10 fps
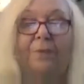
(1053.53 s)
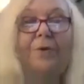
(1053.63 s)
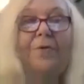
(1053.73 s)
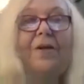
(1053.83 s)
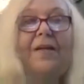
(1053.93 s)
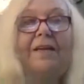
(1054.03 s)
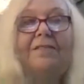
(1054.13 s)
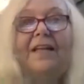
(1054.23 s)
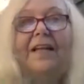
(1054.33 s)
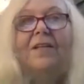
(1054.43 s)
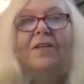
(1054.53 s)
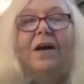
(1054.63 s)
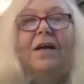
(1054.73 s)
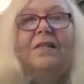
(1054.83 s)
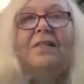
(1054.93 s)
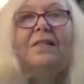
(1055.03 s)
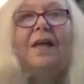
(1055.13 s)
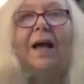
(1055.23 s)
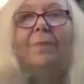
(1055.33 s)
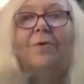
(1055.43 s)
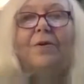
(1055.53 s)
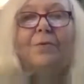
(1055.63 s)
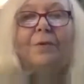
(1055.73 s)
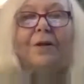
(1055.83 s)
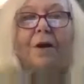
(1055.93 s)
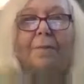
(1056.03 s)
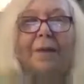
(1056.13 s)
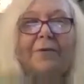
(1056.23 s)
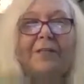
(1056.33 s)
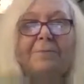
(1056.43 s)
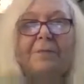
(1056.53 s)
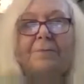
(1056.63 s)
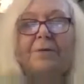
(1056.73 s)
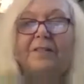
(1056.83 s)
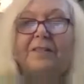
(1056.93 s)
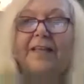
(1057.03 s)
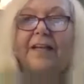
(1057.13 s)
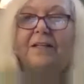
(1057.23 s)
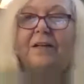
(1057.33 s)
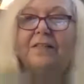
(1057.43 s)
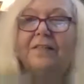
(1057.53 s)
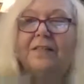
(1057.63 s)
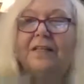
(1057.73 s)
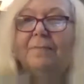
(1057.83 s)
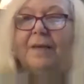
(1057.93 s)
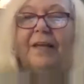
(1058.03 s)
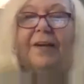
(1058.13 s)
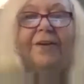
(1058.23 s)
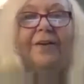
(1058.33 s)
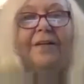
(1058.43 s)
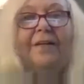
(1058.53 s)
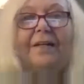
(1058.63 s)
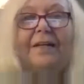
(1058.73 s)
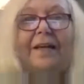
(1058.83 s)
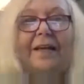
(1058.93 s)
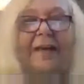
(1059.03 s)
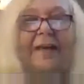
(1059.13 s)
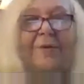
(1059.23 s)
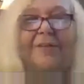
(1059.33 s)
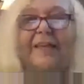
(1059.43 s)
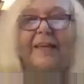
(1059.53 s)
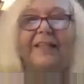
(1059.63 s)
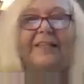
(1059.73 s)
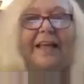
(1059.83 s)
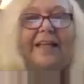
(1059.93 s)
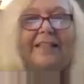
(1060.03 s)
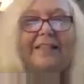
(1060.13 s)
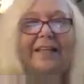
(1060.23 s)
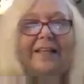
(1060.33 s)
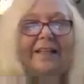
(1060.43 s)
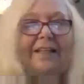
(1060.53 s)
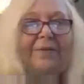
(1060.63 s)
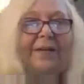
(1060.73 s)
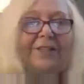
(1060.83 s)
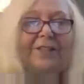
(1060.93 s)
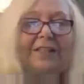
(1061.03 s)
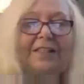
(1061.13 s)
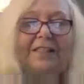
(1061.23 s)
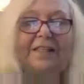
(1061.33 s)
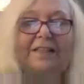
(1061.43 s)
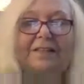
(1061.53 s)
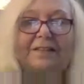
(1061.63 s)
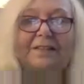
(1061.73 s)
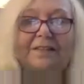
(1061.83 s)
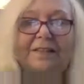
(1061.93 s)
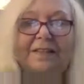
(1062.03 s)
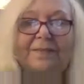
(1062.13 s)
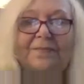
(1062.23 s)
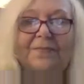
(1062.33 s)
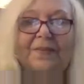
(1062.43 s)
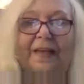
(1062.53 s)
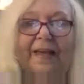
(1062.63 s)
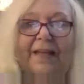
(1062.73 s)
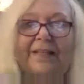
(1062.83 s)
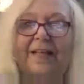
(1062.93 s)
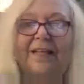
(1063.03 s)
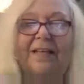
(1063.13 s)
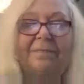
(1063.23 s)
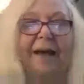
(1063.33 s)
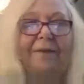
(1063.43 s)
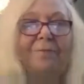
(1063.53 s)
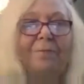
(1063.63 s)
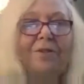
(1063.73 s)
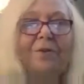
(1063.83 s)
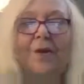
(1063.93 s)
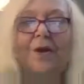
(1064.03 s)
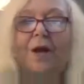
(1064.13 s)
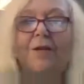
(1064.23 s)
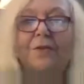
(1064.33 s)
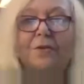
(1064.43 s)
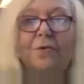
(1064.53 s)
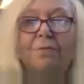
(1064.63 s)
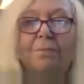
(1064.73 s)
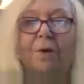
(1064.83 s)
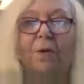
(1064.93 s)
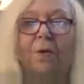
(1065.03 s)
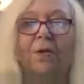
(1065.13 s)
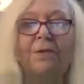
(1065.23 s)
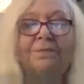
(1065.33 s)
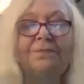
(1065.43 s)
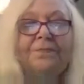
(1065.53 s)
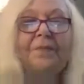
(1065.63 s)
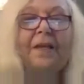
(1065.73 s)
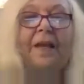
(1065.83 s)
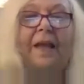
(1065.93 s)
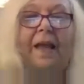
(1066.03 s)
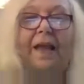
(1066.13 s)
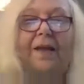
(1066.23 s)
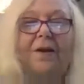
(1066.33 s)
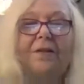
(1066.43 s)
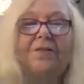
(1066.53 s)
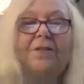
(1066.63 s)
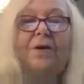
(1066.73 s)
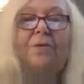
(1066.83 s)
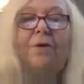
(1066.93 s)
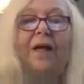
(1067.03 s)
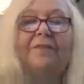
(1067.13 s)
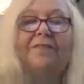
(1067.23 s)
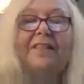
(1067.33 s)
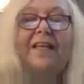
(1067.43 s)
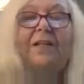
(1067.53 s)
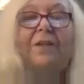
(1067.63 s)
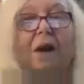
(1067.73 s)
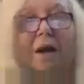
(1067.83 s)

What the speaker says: we're going to have Santa Claus. I'm going to read all my Christmas books, and Santa Claus is going to be here and with the kids, asking questions and telling them about what's going on at the North Pole. And also we'll have sing-along,